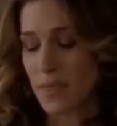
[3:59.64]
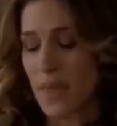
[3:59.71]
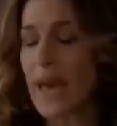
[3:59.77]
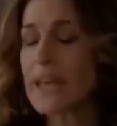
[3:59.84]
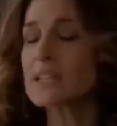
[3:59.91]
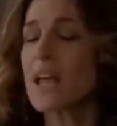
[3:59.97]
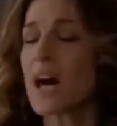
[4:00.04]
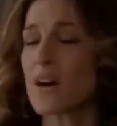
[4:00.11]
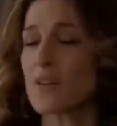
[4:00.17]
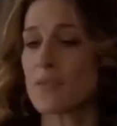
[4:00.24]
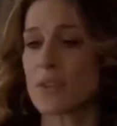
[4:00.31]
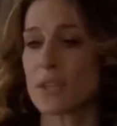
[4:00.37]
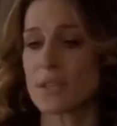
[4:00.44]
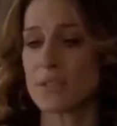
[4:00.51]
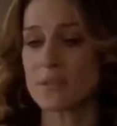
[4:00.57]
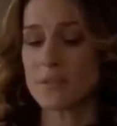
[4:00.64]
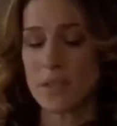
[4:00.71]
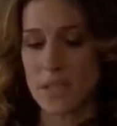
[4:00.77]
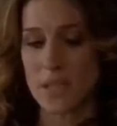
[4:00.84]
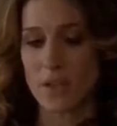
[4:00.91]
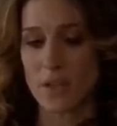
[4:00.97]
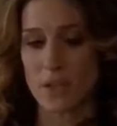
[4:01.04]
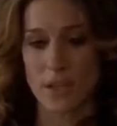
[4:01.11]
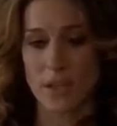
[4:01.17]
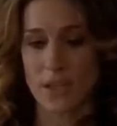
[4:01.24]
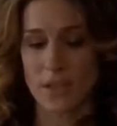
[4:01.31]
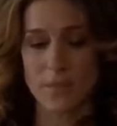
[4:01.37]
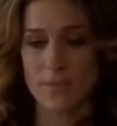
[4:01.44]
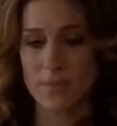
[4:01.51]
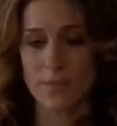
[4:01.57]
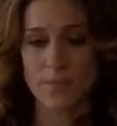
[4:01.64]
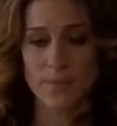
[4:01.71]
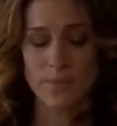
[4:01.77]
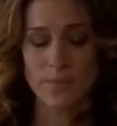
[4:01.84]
that love is here in